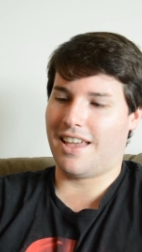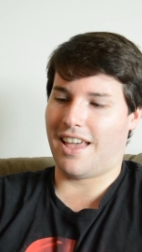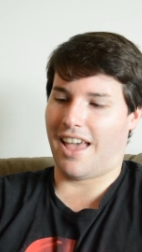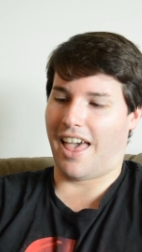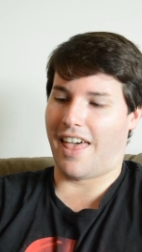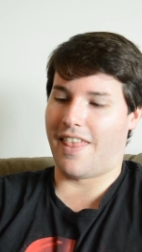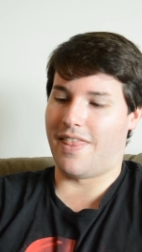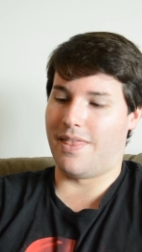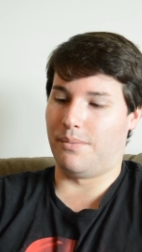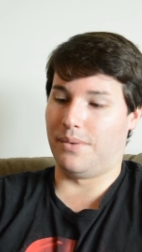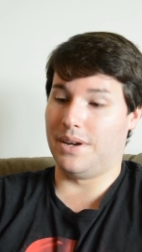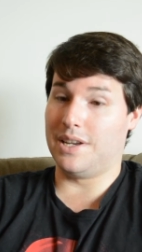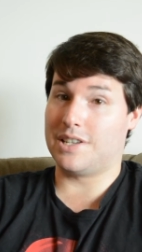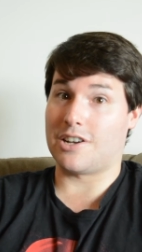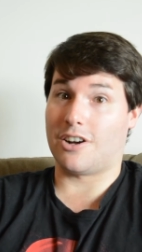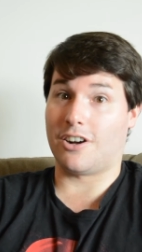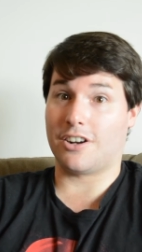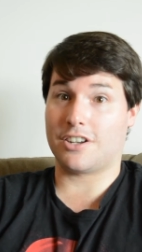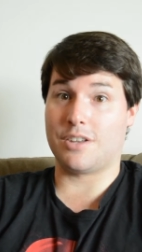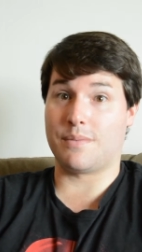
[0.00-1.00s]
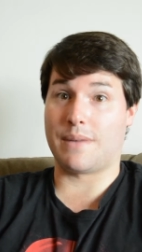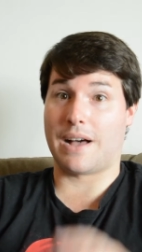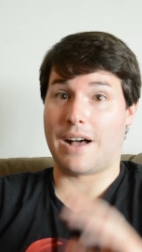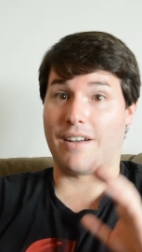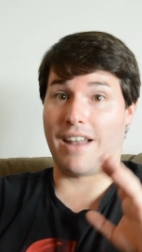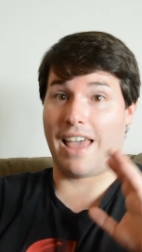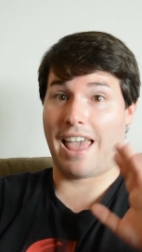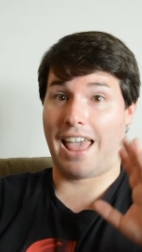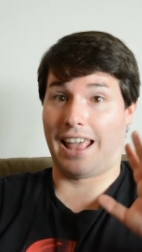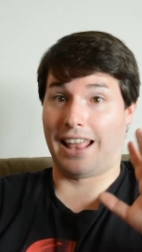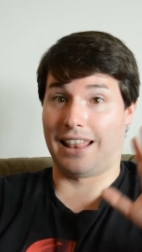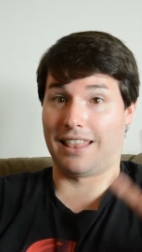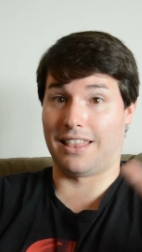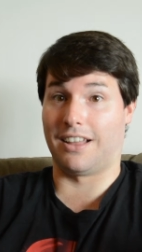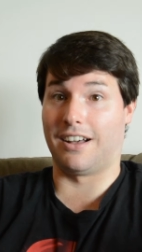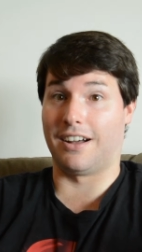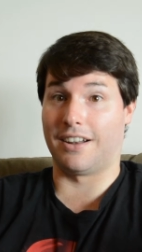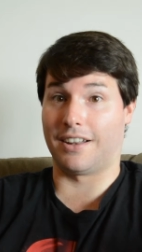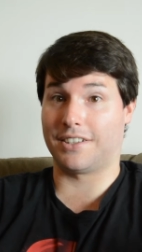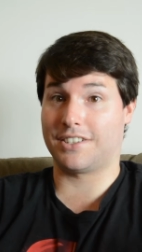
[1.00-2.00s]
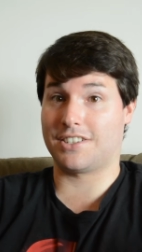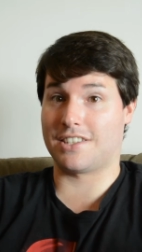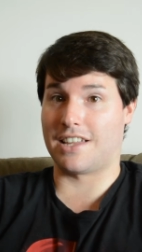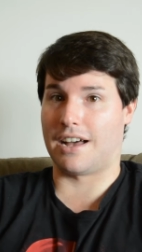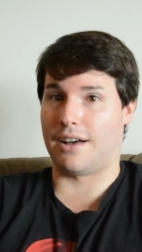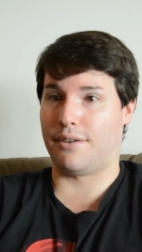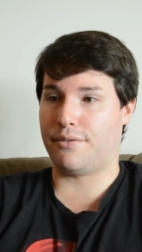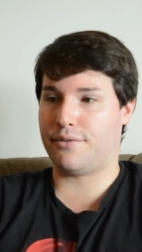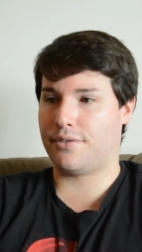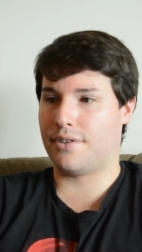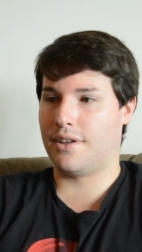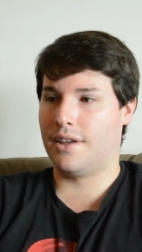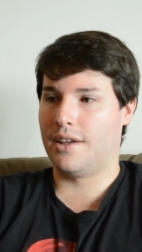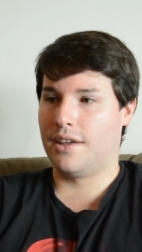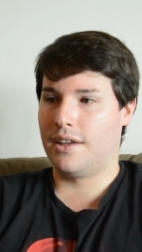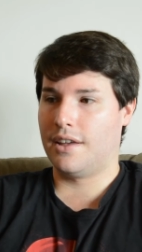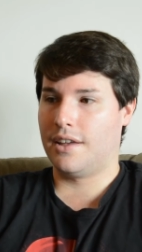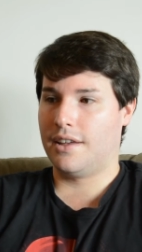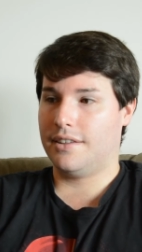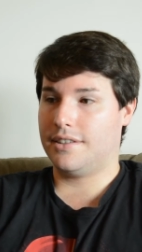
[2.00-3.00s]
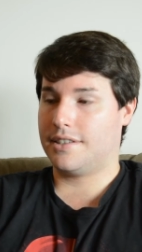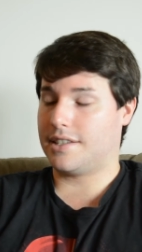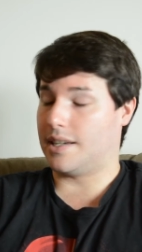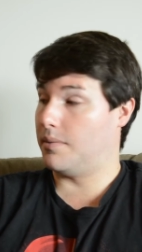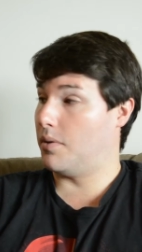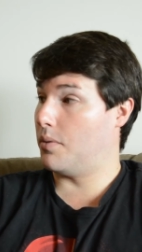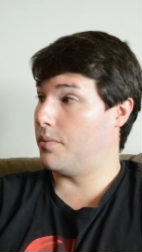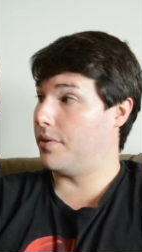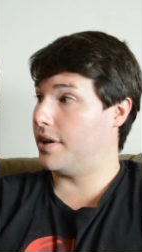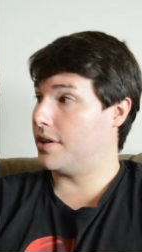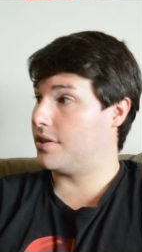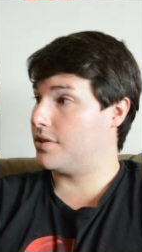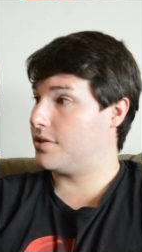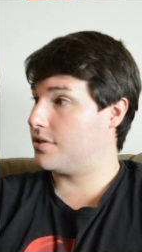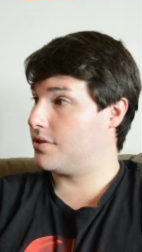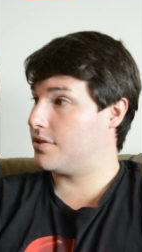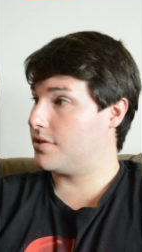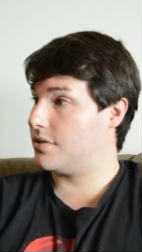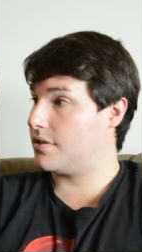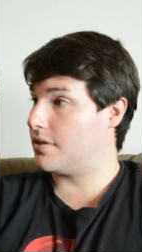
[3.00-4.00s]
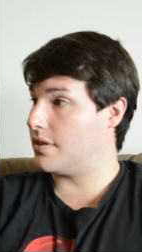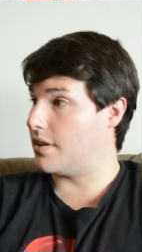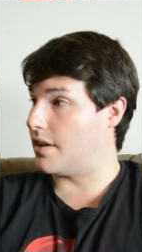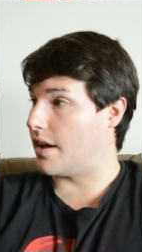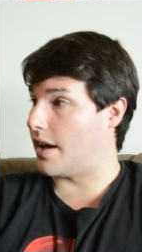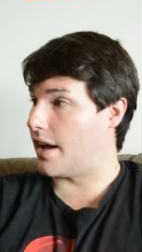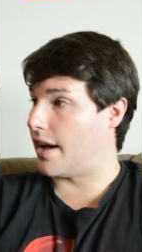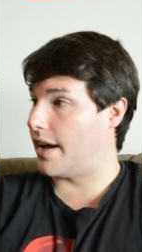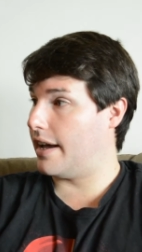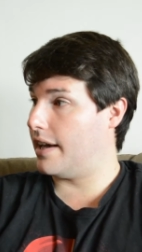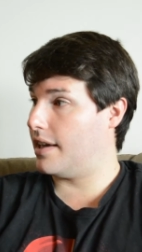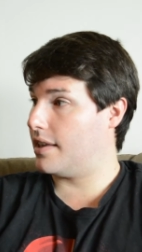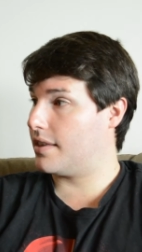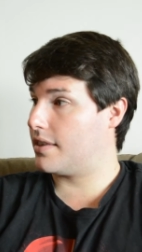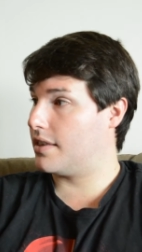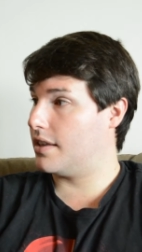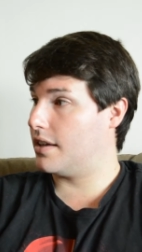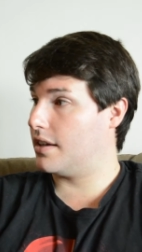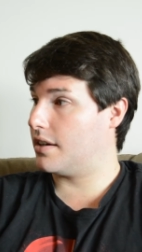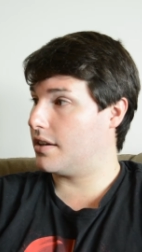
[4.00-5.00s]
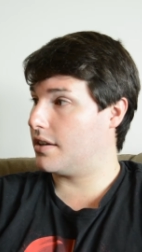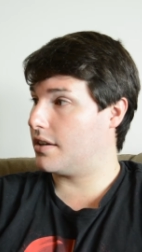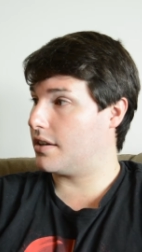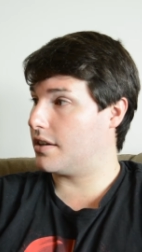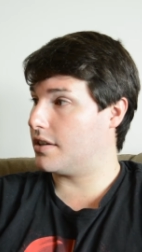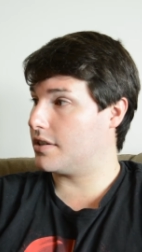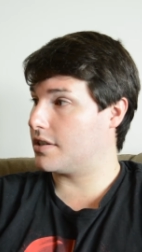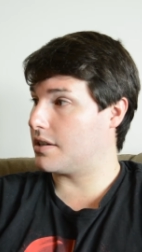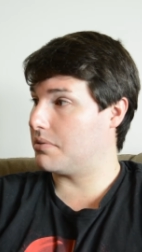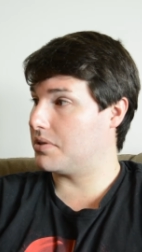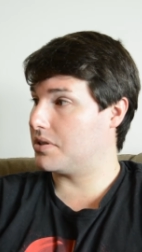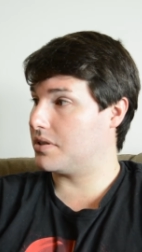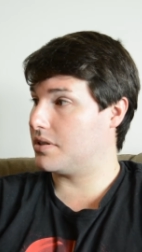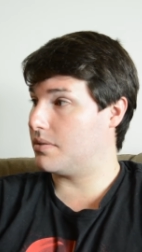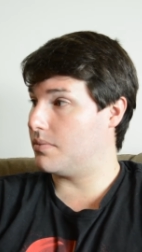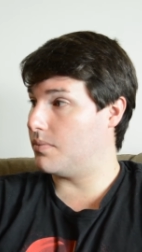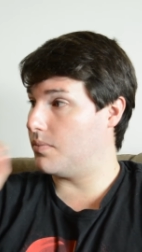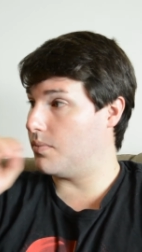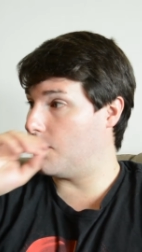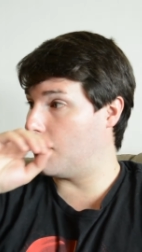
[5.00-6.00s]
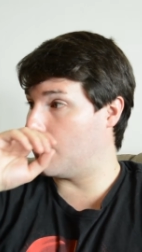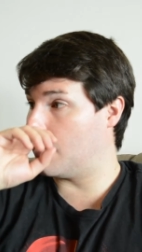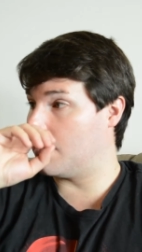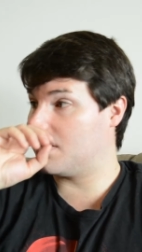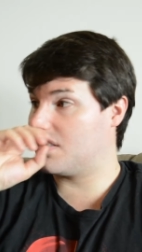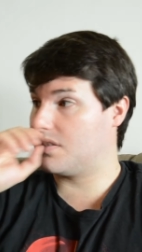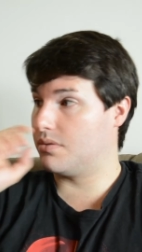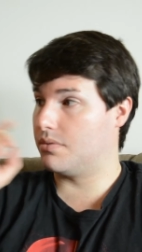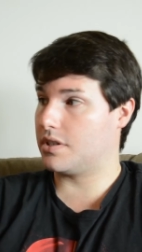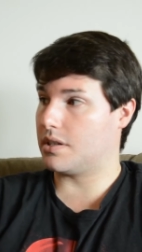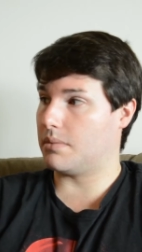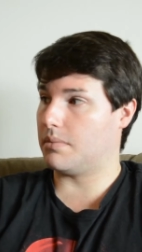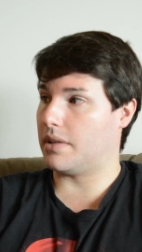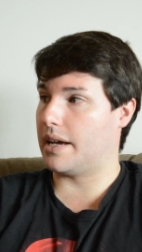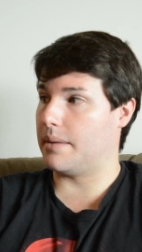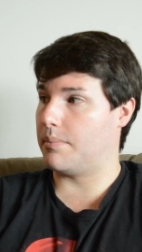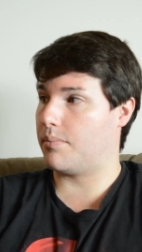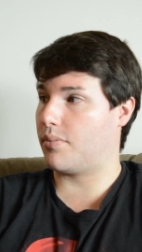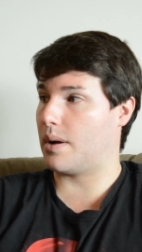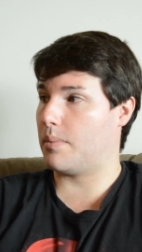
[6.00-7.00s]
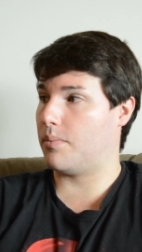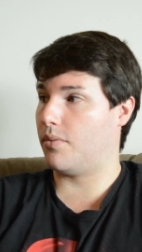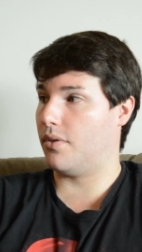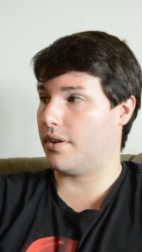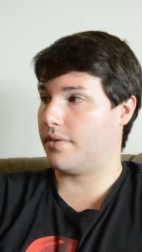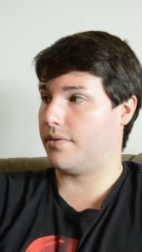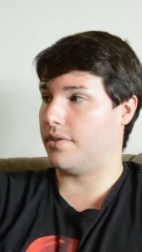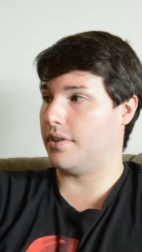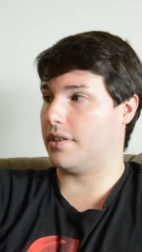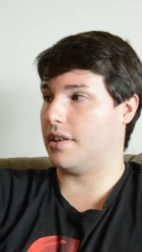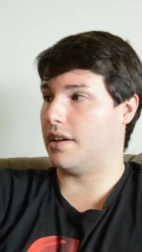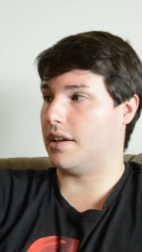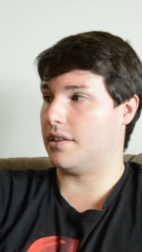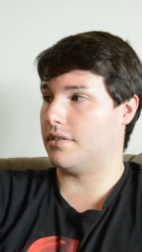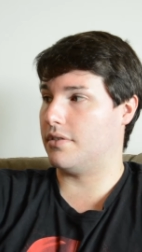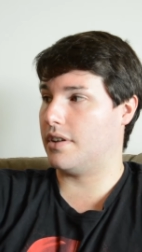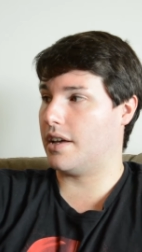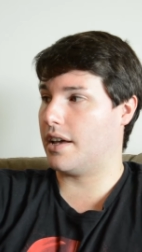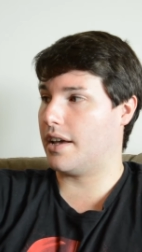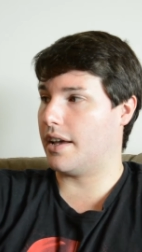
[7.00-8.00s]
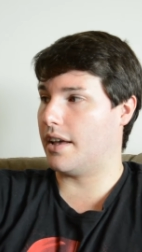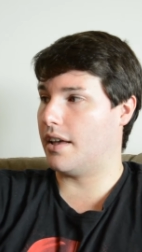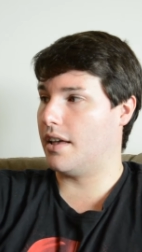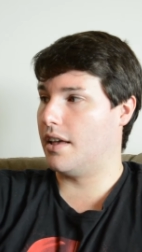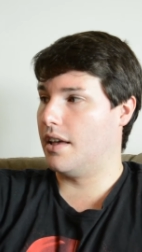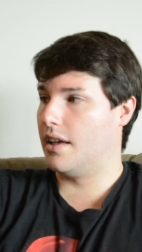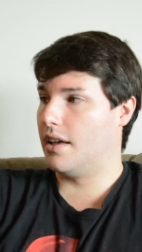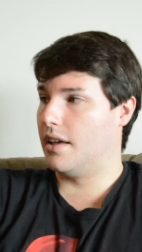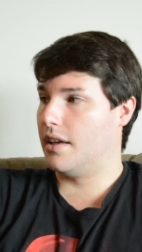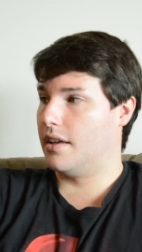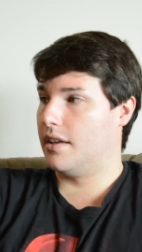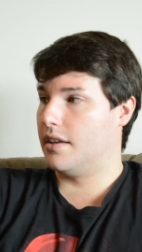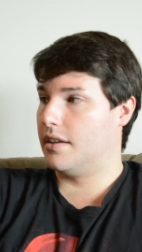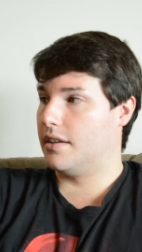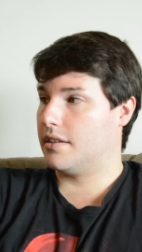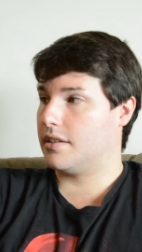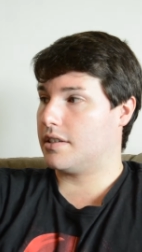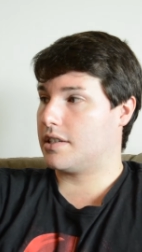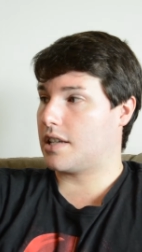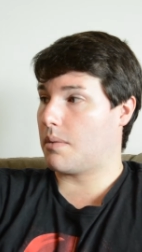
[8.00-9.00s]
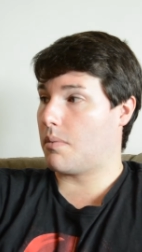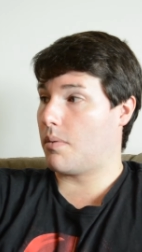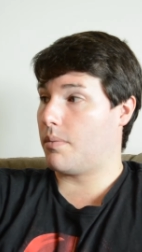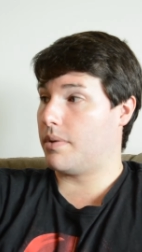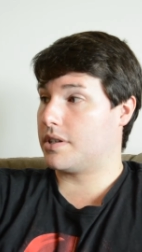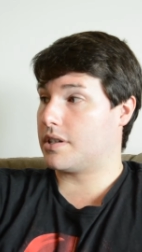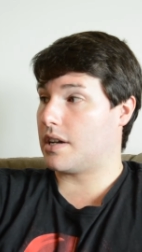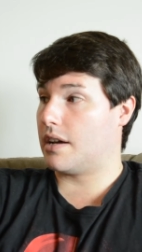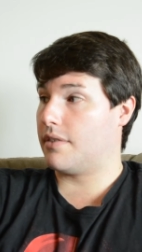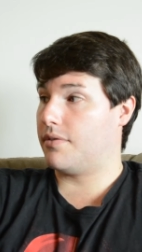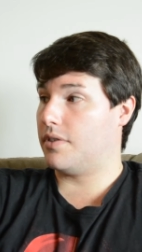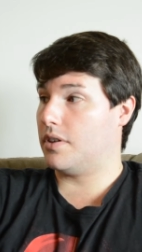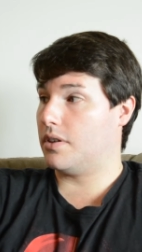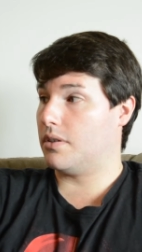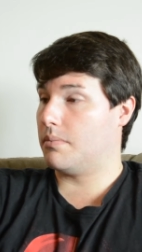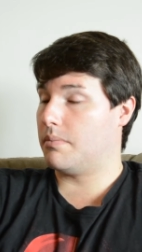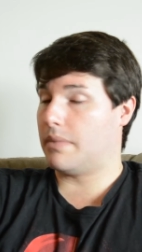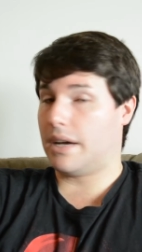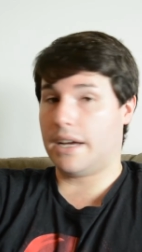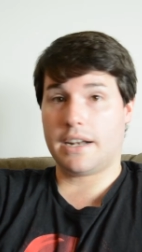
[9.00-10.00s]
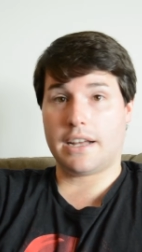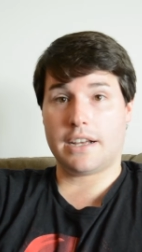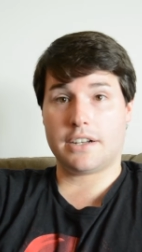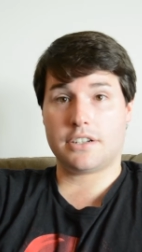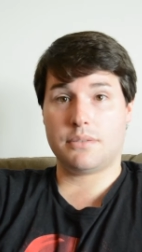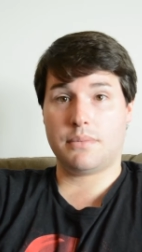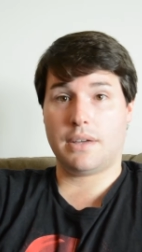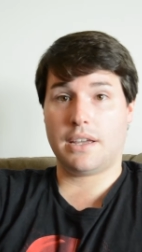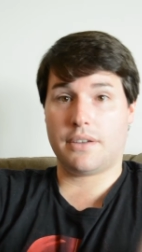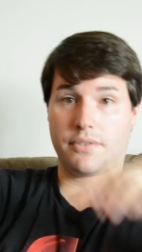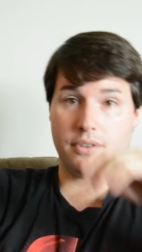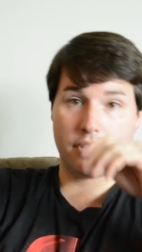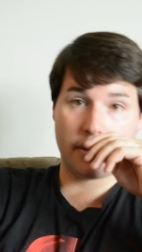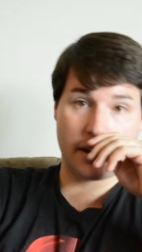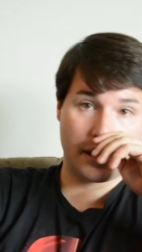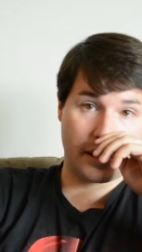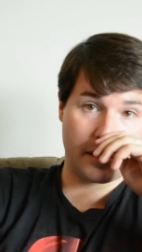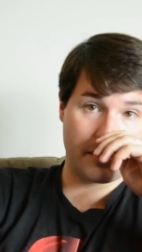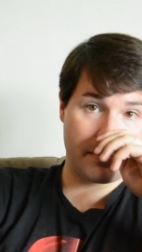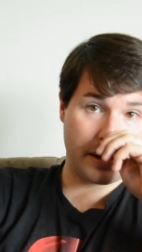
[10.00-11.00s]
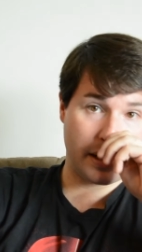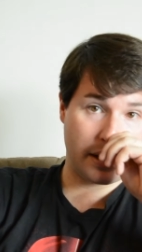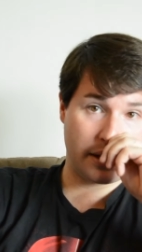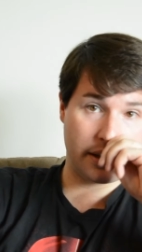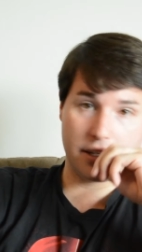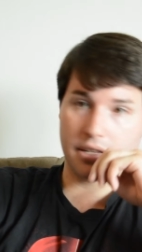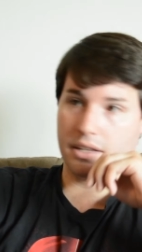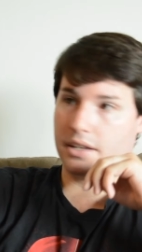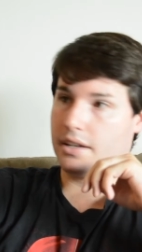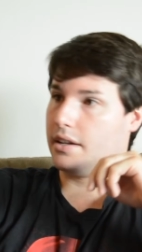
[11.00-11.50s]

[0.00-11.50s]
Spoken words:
And we talked about a lot of stuff. Some of which I think, because I was doing some light prep work for it the other day, some of which I feel might actually make for a compelling,